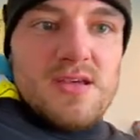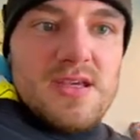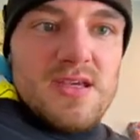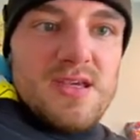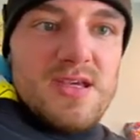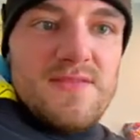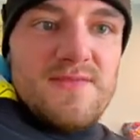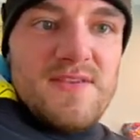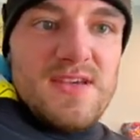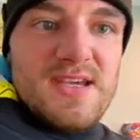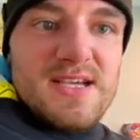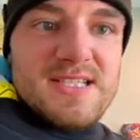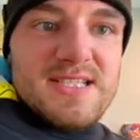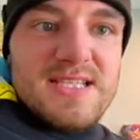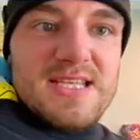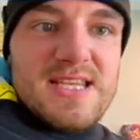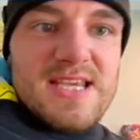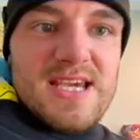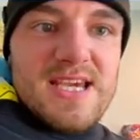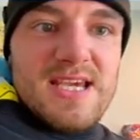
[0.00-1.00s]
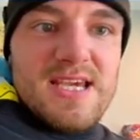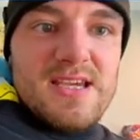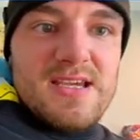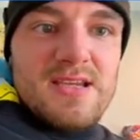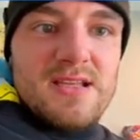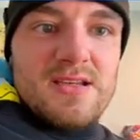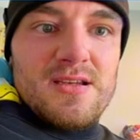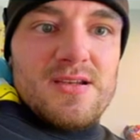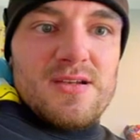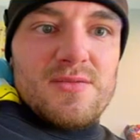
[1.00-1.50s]
Eevee is
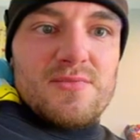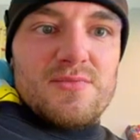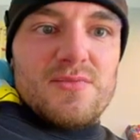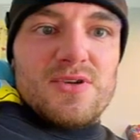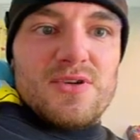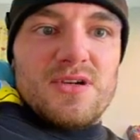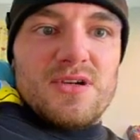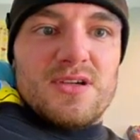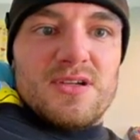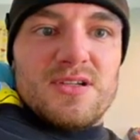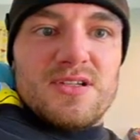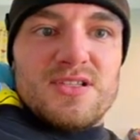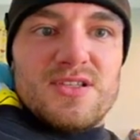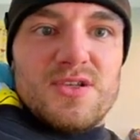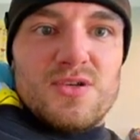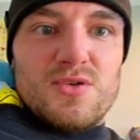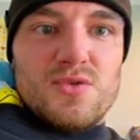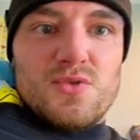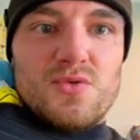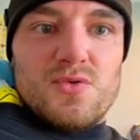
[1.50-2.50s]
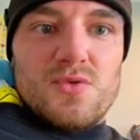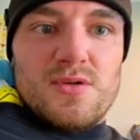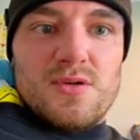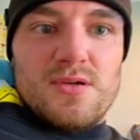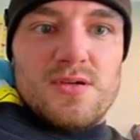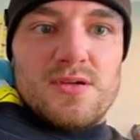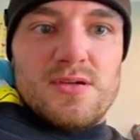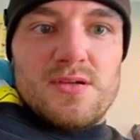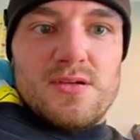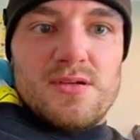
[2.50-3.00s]
day number two.
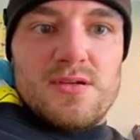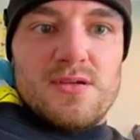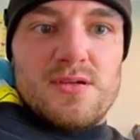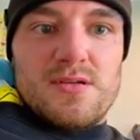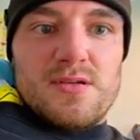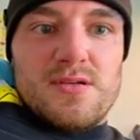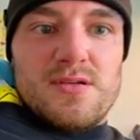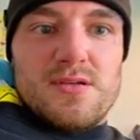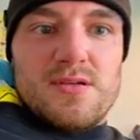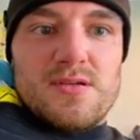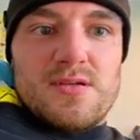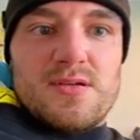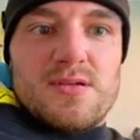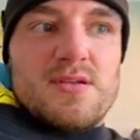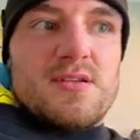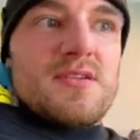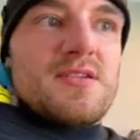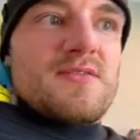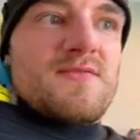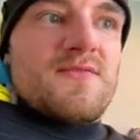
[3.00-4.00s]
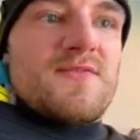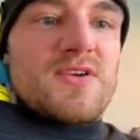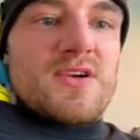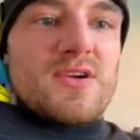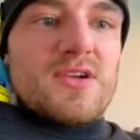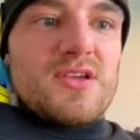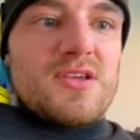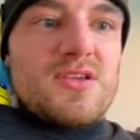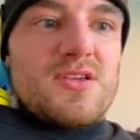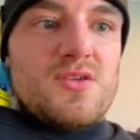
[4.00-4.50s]

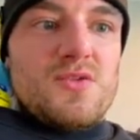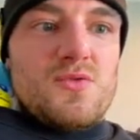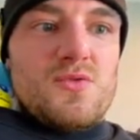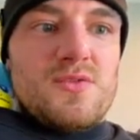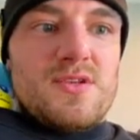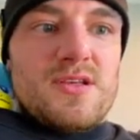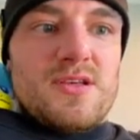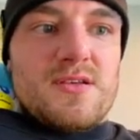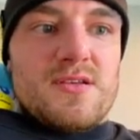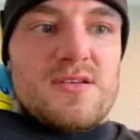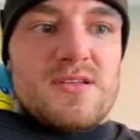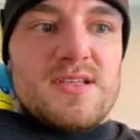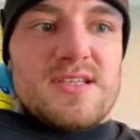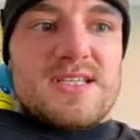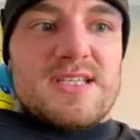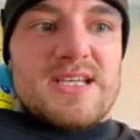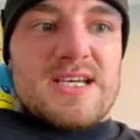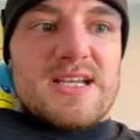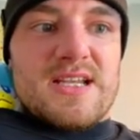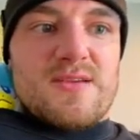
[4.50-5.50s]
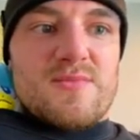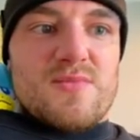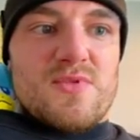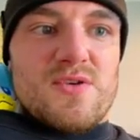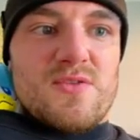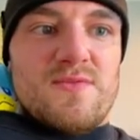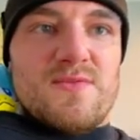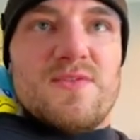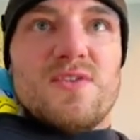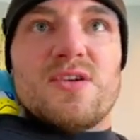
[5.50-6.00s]
Very cute. Set him
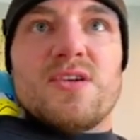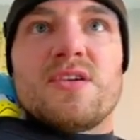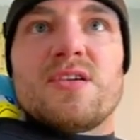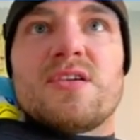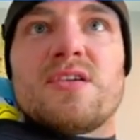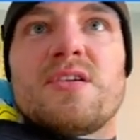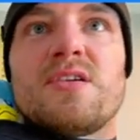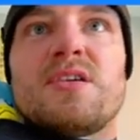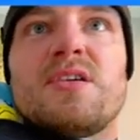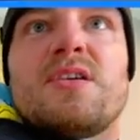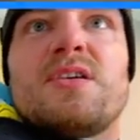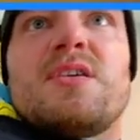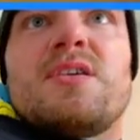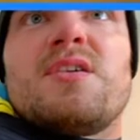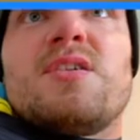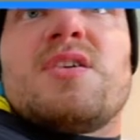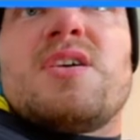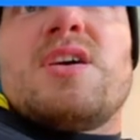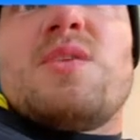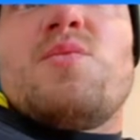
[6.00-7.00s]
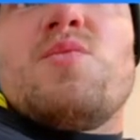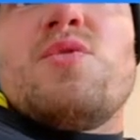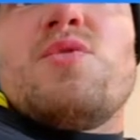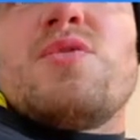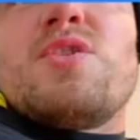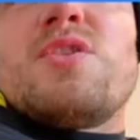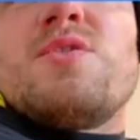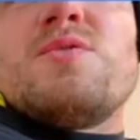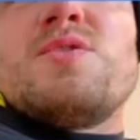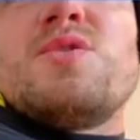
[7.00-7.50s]
over. And
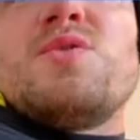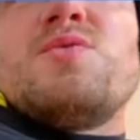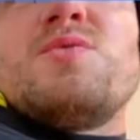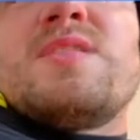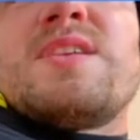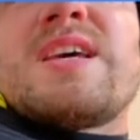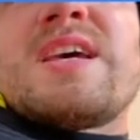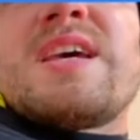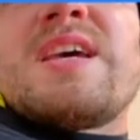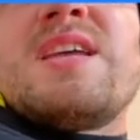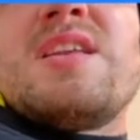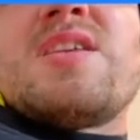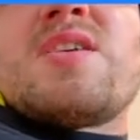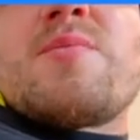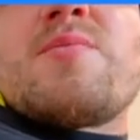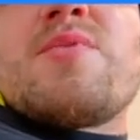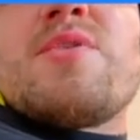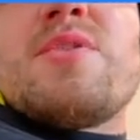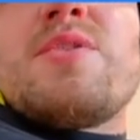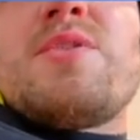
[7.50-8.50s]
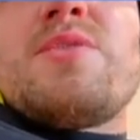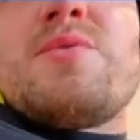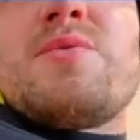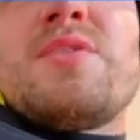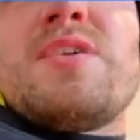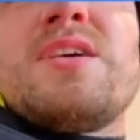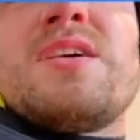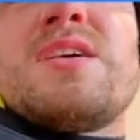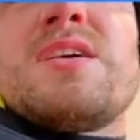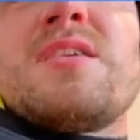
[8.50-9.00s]
we'll go to day number
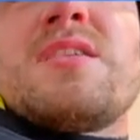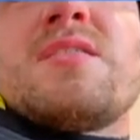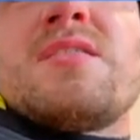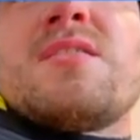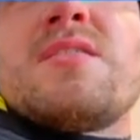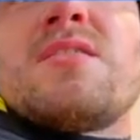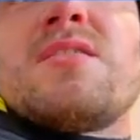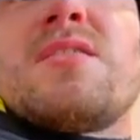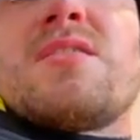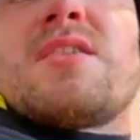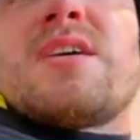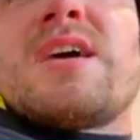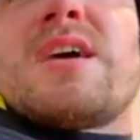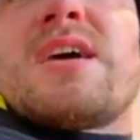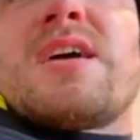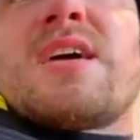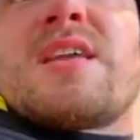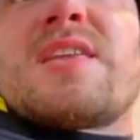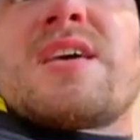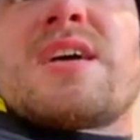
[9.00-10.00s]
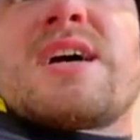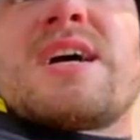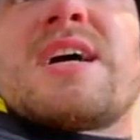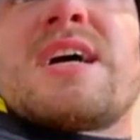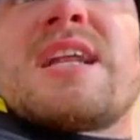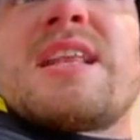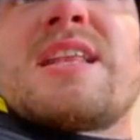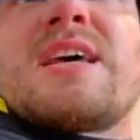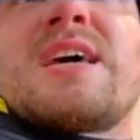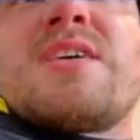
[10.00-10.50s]
three. Okay, I think I
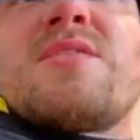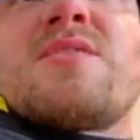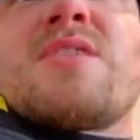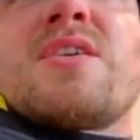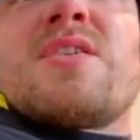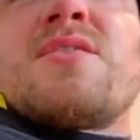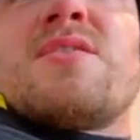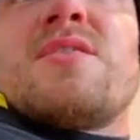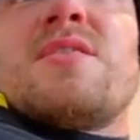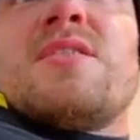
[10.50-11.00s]
got it down now.